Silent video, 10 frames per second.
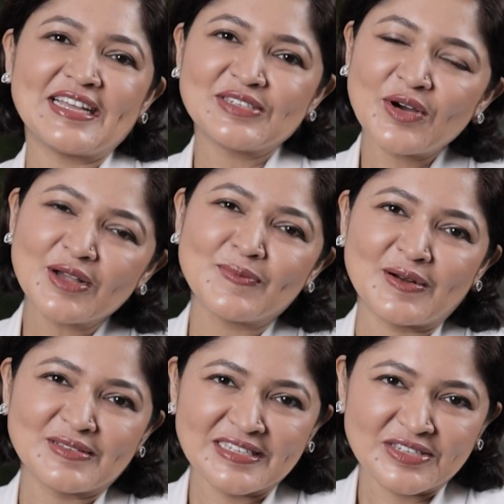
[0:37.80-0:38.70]
I talk
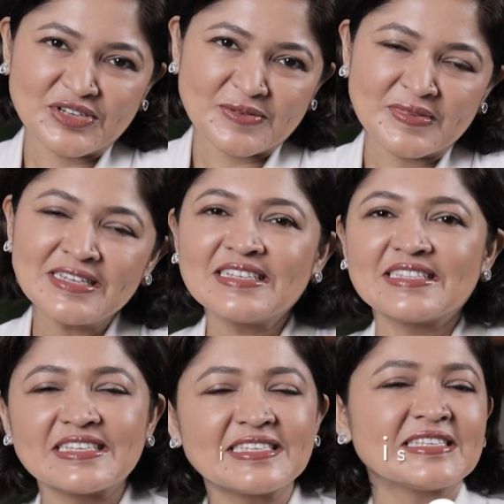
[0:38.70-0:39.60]
about this treatment,
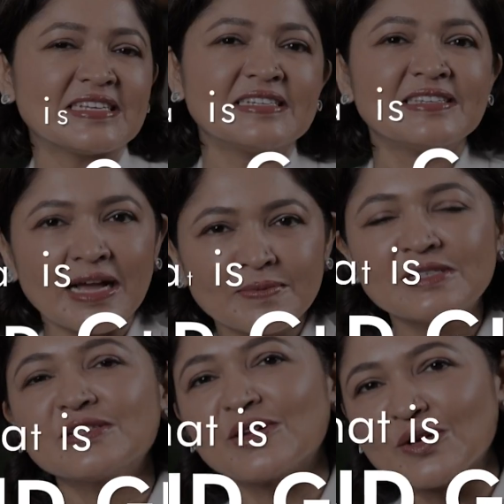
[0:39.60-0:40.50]
this is a
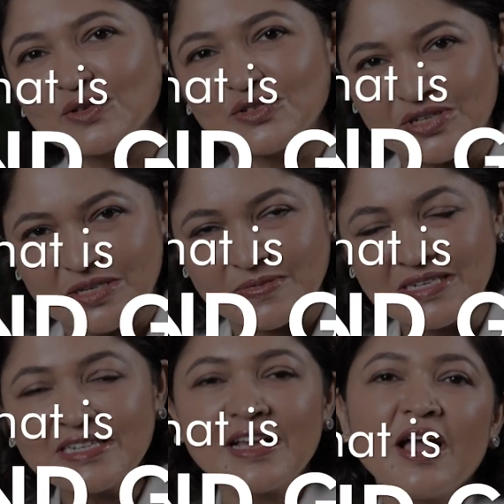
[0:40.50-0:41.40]
DiamondGlow
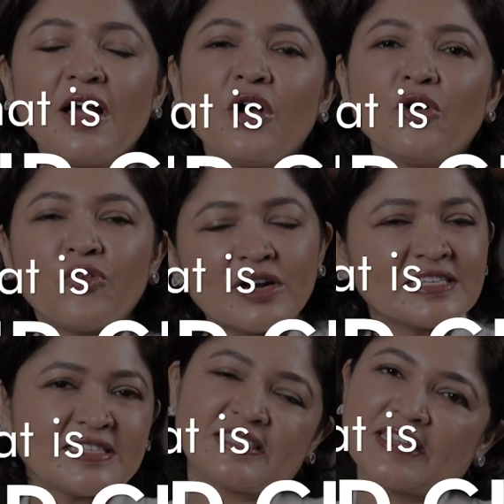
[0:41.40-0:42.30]
treatment. What
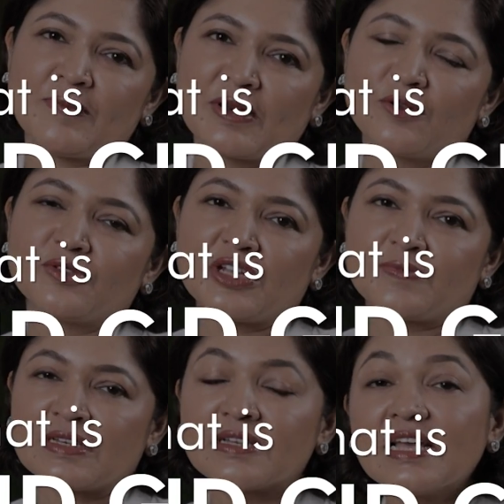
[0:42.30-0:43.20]
is this DiamondGlow
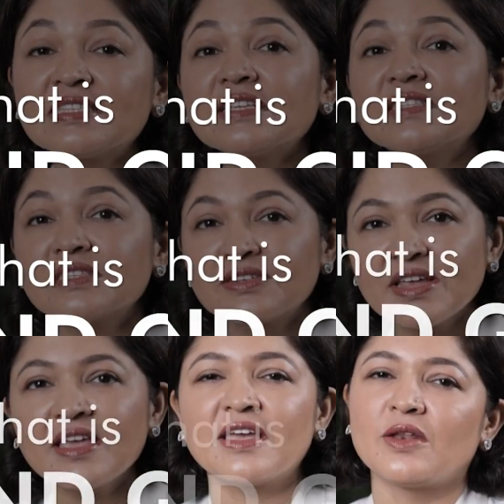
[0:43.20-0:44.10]
treatment? It's a
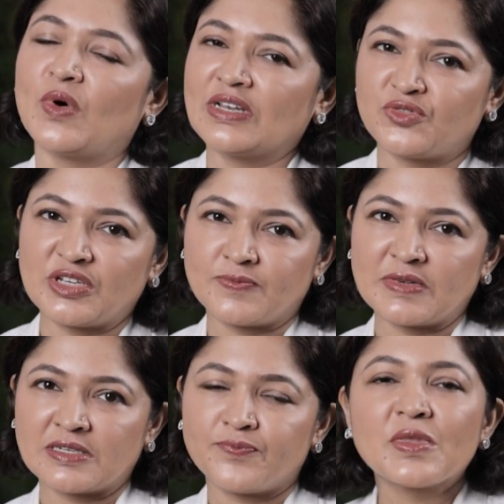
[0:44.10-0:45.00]
3-in-1
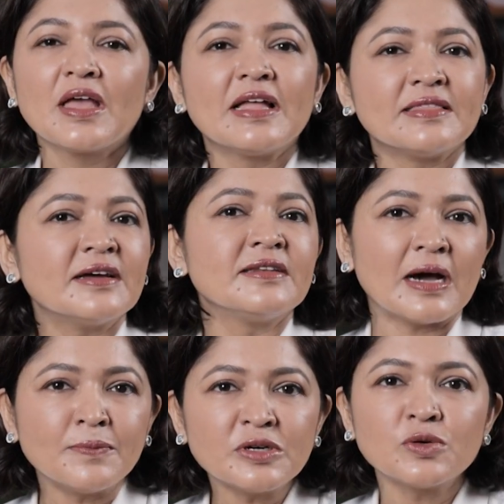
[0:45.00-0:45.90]
treatment. The
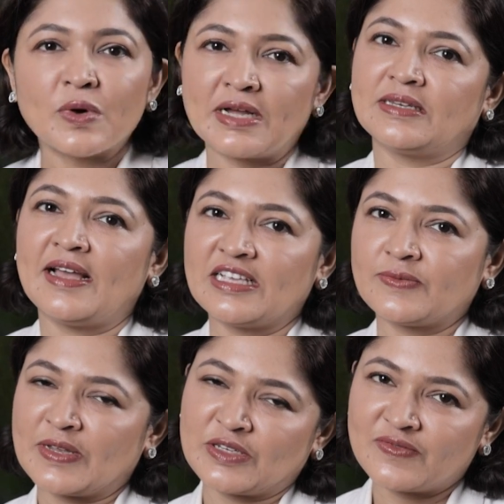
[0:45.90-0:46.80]
number one
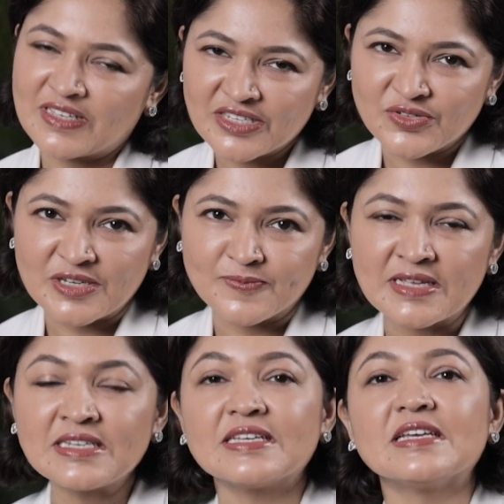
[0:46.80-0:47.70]
aspect of this
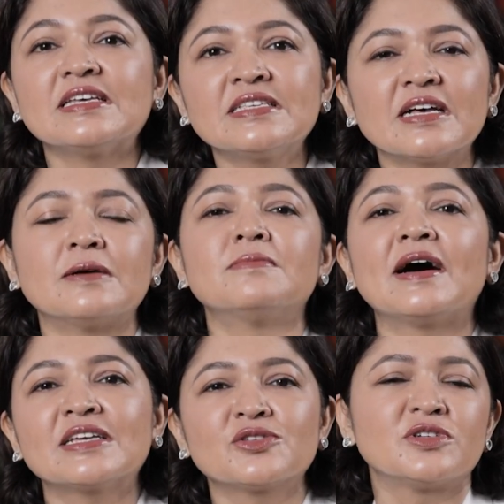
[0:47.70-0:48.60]
treatment is a
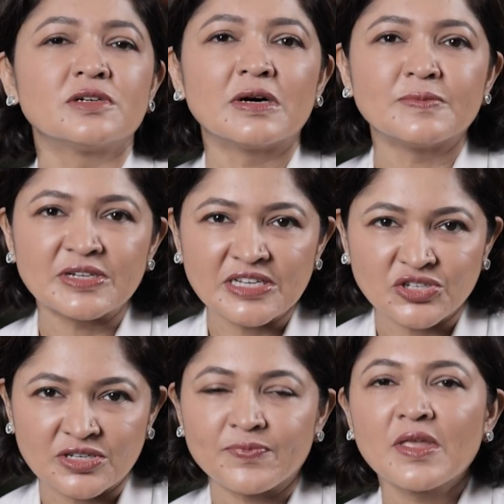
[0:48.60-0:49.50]
microdermabrasion.